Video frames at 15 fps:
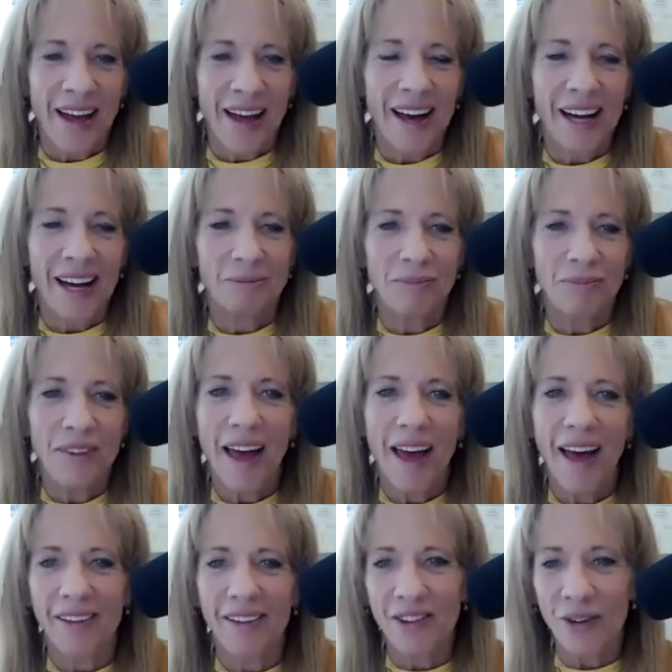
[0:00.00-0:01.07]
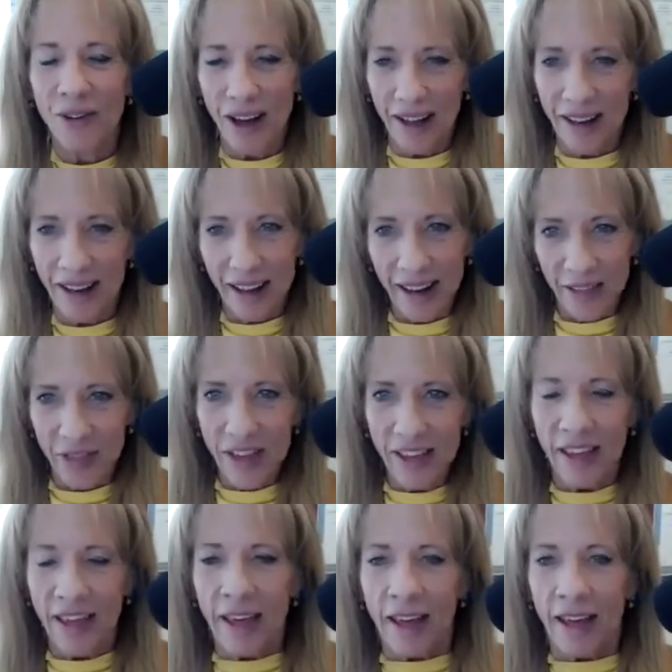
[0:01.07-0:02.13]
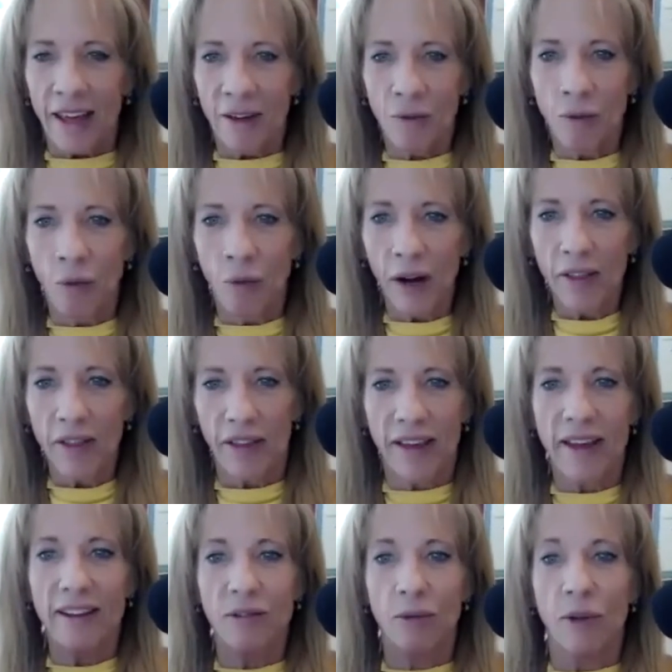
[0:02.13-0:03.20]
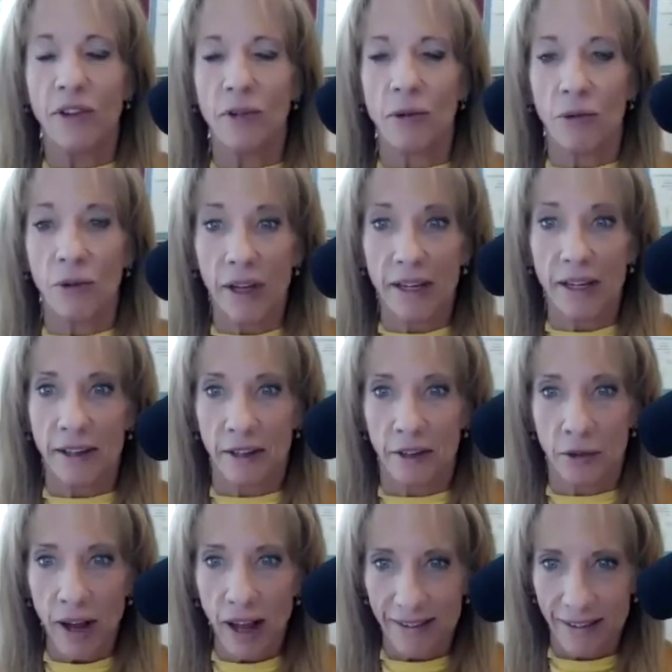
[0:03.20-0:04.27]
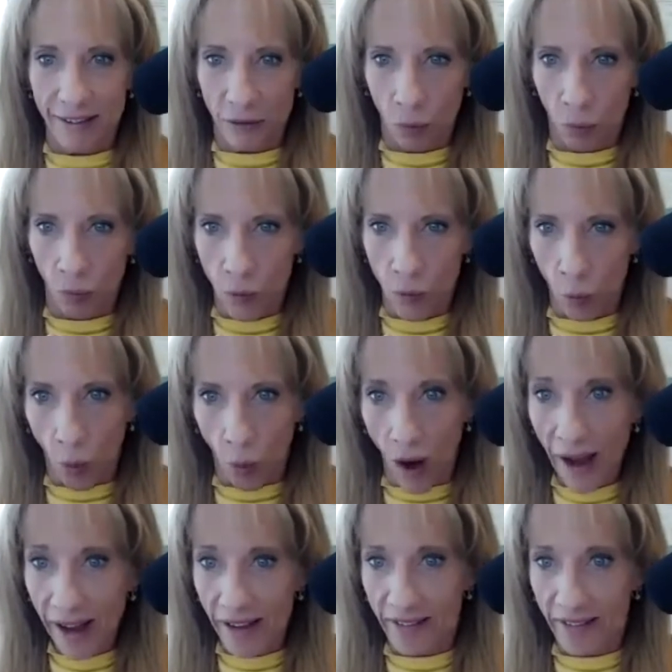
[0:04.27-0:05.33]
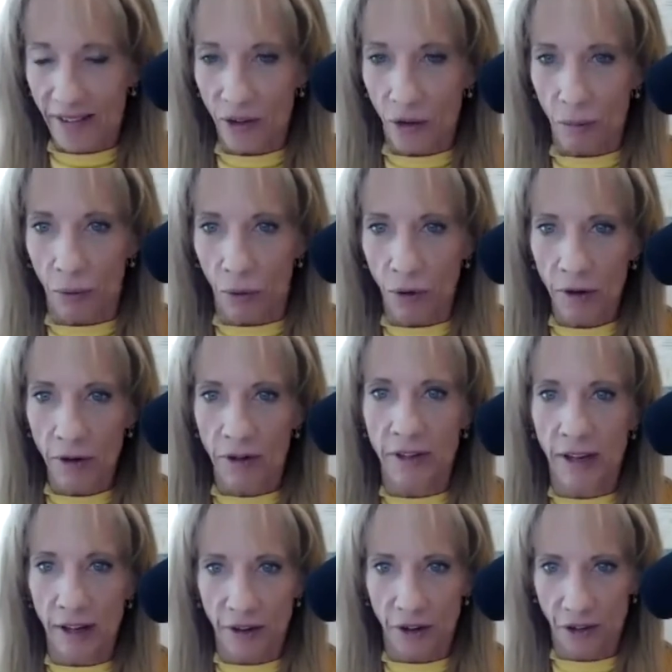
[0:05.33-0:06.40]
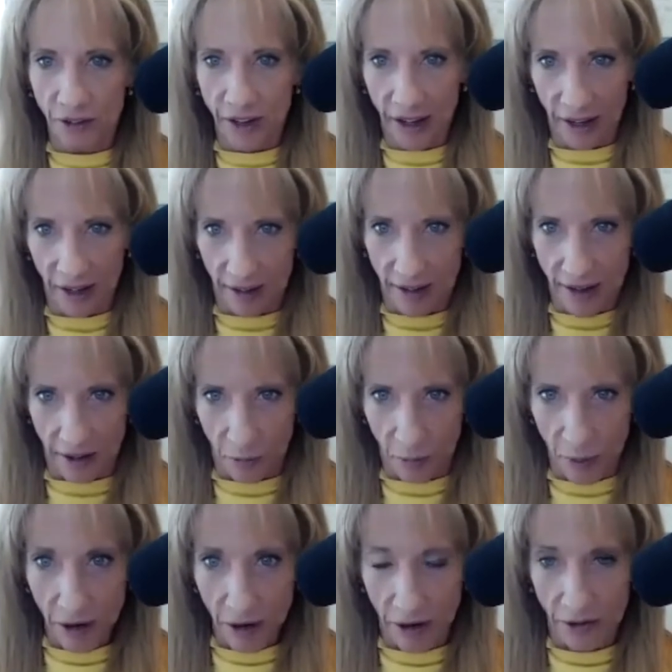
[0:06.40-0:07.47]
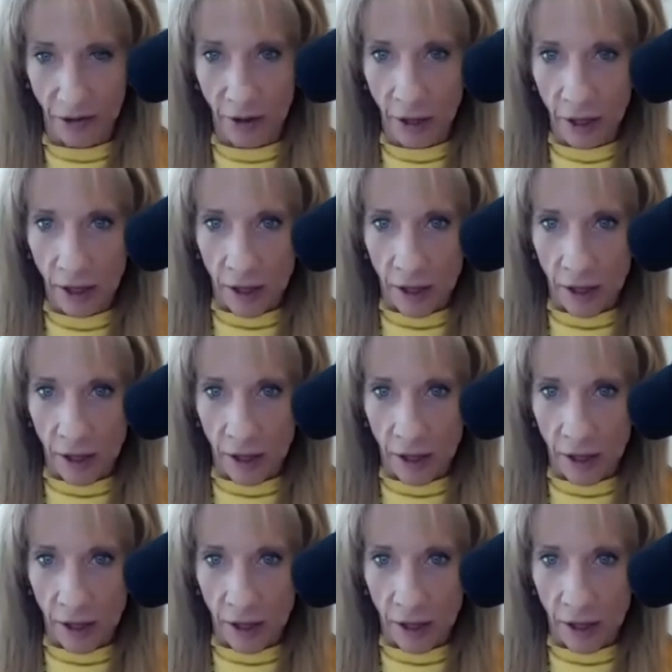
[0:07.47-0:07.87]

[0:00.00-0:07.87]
So I think one of the keys and one thing we really need to address is why is it so important to understand as parents